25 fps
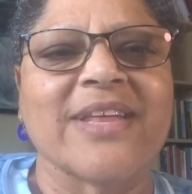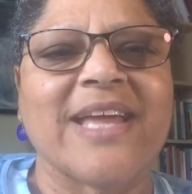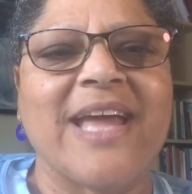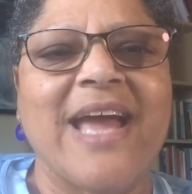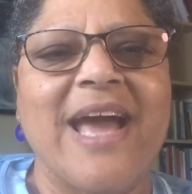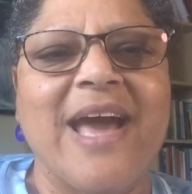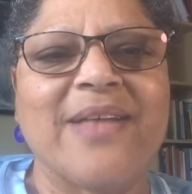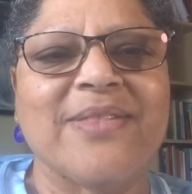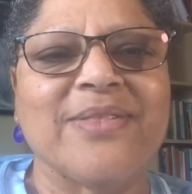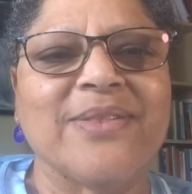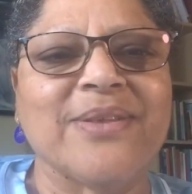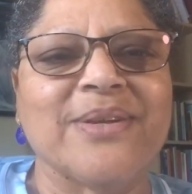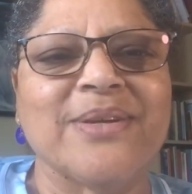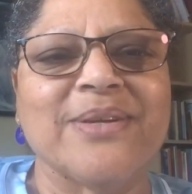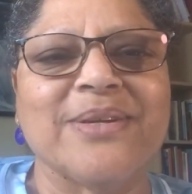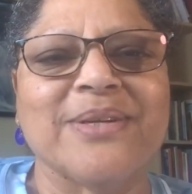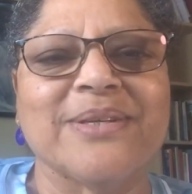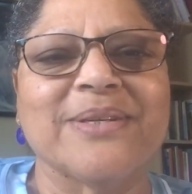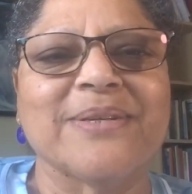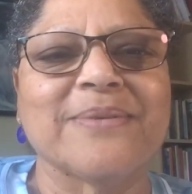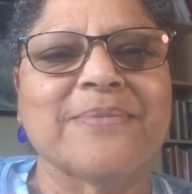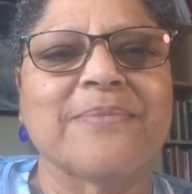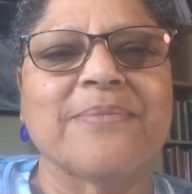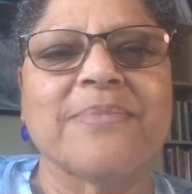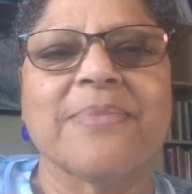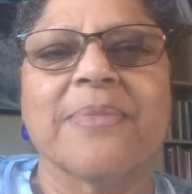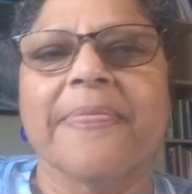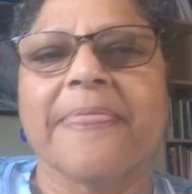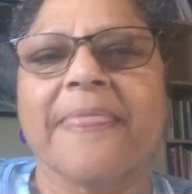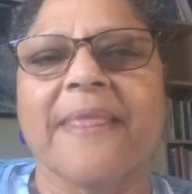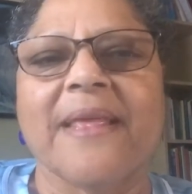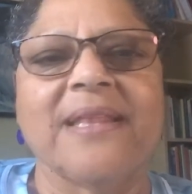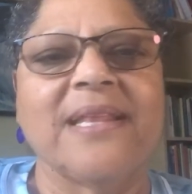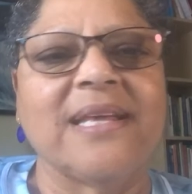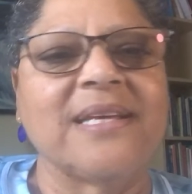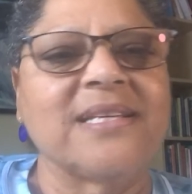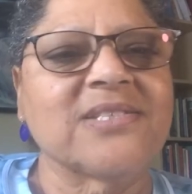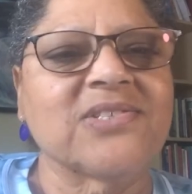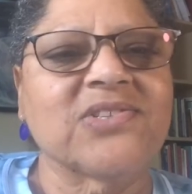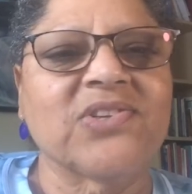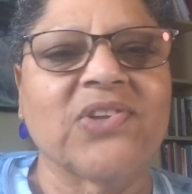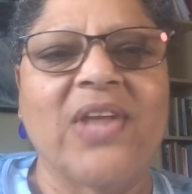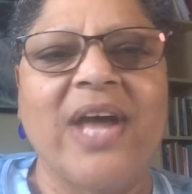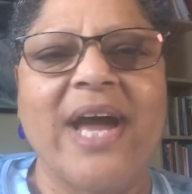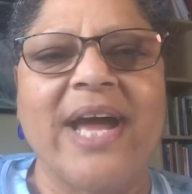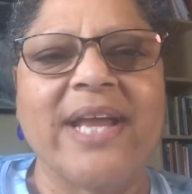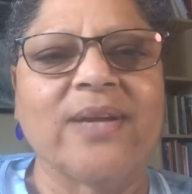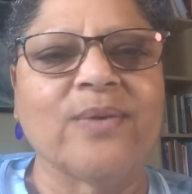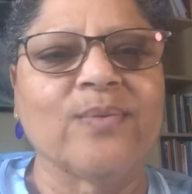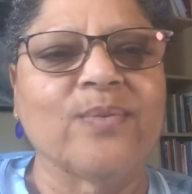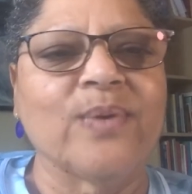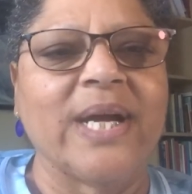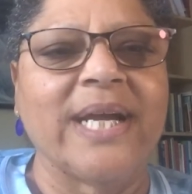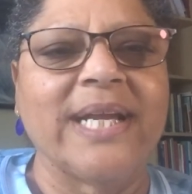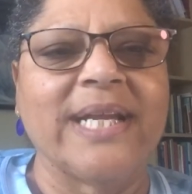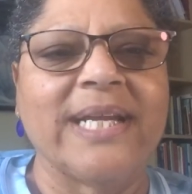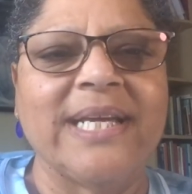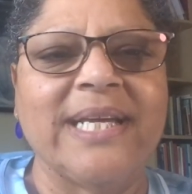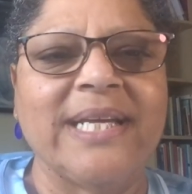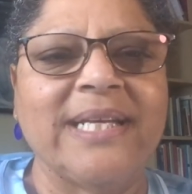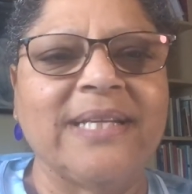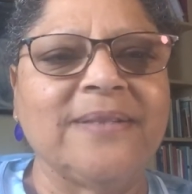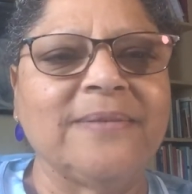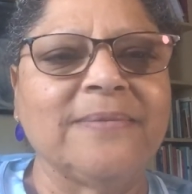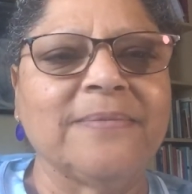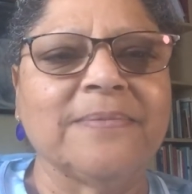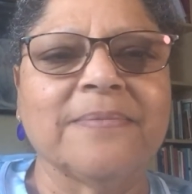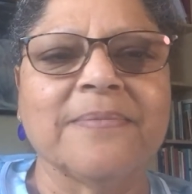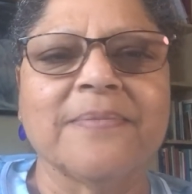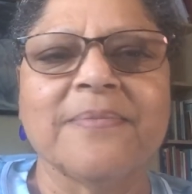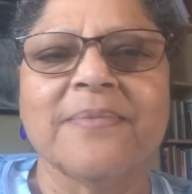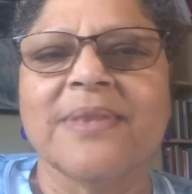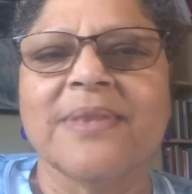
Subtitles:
catheter. They slide it right in.